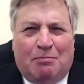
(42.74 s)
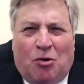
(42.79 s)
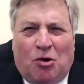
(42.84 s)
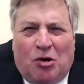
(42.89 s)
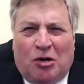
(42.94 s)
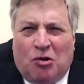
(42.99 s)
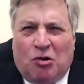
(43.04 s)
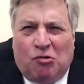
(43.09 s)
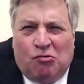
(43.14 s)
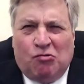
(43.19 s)

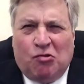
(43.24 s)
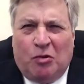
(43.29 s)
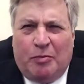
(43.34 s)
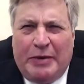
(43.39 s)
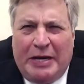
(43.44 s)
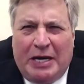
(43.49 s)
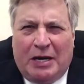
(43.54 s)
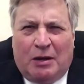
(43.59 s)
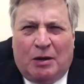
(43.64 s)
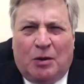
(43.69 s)
Marco
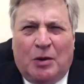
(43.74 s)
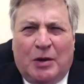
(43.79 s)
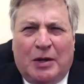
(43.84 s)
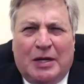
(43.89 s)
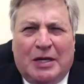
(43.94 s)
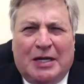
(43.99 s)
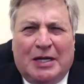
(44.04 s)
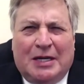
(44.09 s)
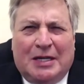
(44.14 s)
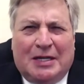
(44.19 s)
Rubio.
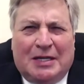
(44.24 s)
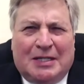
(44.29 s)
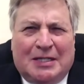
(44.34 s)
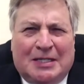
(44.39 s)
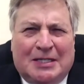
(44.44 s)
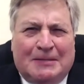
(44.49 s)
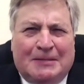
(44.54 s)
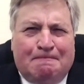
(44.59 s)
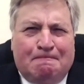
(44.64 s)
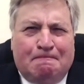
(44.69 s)

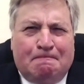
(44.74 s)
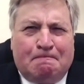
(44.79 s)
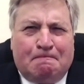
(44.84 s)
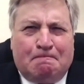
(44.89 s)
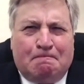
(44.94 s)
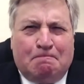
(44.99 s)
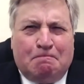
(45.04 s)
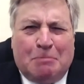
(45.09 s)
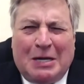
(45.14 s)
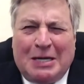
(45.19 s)

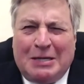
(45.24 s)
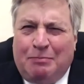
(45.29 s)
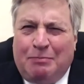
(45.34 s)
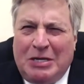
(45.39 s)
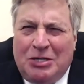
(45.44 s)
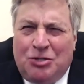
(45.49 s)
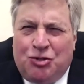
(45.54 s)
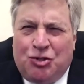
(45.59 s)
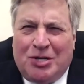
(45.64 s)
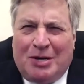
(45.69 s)
Might
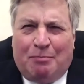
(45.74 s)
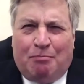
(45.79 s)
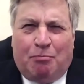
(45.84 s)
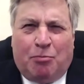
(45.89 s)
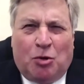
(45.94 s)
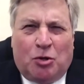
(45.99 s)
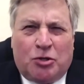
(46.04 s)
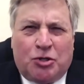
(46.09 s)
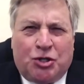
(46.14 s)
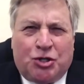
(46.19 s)
be
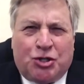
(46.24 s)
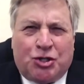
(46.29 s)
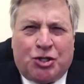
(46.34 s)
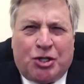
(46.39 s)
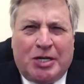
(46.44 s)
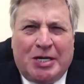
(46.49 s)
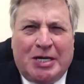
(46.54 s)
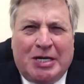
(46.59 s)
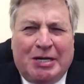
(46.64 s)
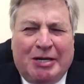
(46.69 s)
Jeb
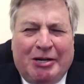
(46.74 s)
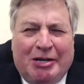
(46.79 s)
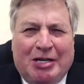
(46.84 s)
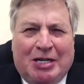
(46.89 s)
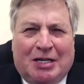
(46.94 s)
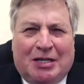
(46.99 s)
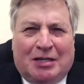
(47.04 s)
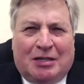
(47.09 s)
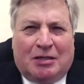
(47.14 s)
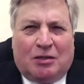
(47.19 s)
Bush.
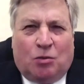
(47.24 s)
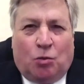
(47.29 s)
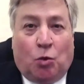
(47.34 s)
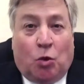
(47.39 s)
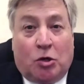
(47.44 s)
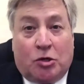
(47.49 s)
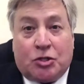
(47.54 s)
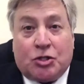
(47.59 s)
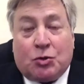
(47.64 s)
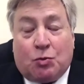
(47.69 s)

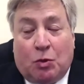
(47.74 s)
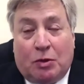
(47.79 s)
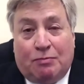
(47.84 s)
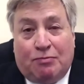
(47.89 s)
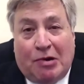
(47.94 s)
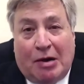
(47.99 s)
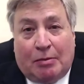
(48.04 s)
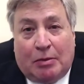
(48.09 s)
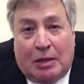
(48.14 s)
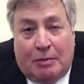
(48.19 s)
Worst
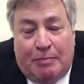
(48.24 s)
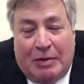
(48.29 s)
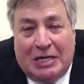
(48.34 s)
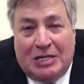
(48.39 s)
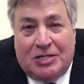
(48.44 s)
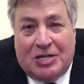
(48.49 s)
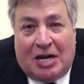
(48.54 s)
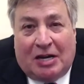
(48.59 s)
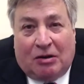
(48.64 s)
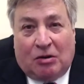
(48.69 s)
would probably
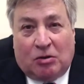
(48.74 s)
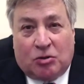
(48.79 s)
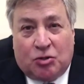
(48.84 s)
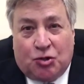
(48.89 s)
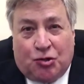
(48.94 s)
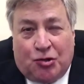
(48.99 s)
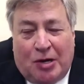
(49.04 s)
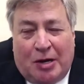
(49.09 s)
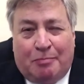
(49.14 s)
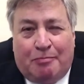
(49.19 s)
be Donald
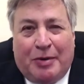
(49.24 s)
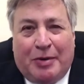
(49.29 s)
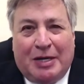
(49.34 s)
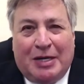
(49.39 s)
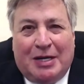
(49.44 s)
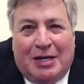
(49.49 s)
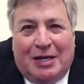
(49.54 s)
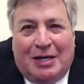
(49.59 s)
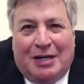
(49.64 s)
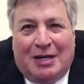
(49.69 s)
Trump.
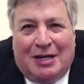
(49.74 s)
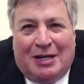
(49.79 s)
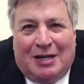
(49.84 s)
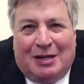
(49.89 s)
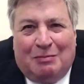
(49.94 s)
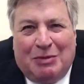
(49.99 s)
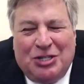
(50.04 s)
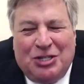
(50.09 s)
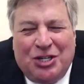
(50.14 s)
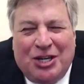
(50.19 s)

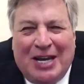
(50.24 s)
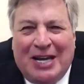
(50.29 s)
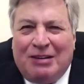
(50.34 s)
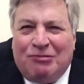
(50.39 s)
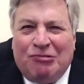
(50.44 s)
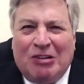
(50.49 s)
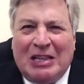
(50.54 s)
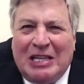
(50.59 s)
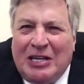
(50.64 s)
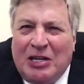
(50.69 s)
But you
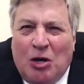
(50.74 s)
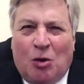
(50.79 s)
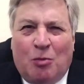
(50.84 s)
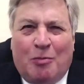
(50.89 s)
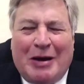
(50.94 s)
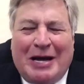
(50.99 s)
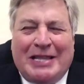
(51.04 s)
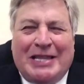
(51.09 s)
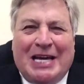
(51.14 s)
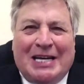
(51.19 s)
can't really go
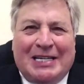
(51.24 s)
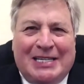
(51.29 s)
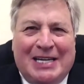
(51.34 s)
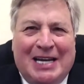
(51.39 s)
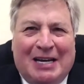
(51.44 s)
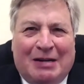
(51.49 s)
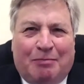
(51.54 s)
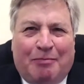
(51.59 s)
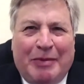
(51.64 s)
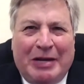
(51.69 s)
by that
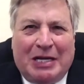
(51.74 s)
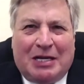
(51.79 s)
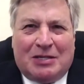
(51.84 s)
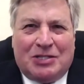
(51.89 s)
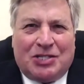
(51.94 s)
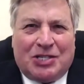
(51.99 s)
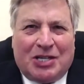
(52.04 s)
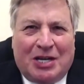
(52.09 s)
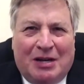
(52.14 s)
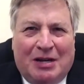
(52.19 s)
yet
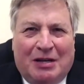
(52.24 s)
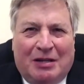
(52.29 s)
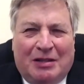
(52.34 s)
because